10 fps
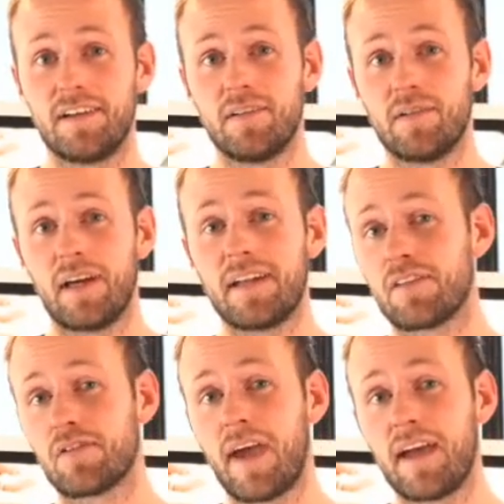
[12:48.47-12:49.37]
And that's
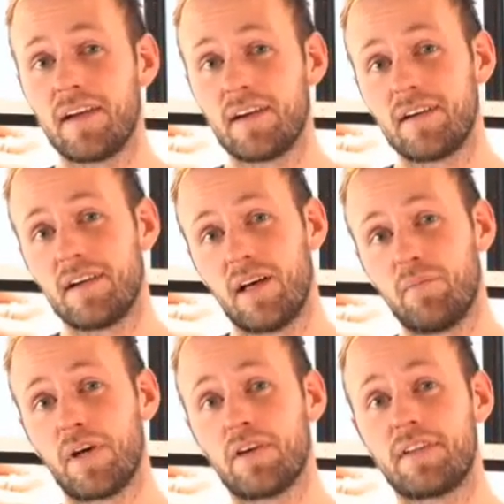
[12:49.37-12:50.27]
okay,
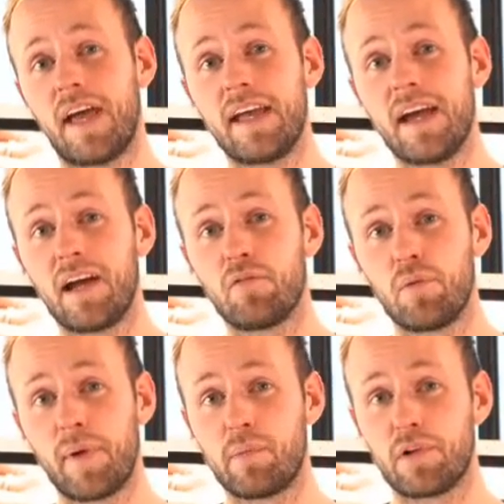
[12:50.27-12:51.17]
because the AI will
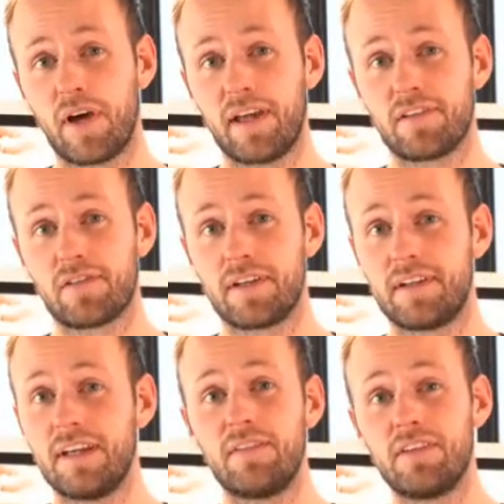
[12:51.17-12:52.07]
be able to answer it,
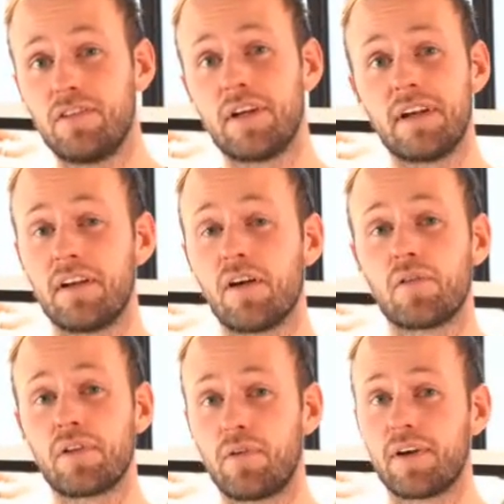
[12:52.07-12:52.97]
even if you didn't know
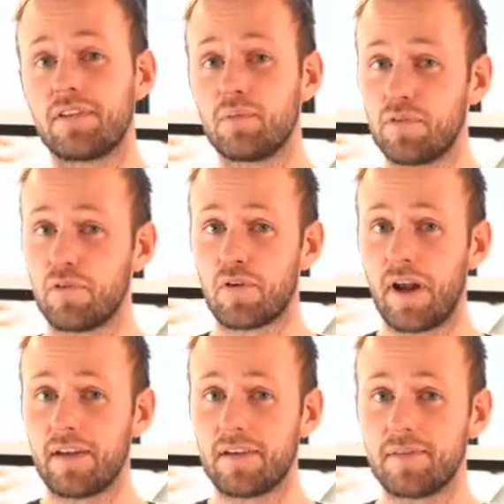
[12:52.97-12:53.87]
the question
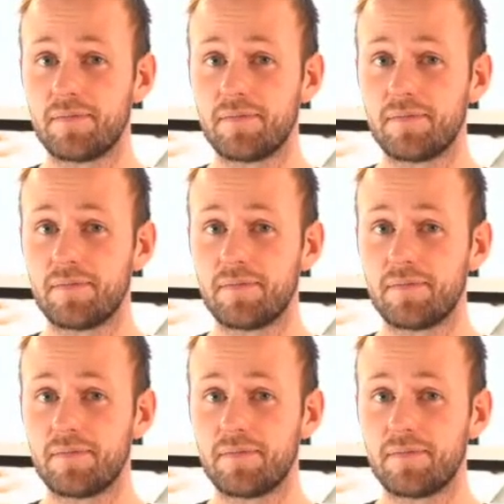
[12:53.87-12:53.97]
beforehand.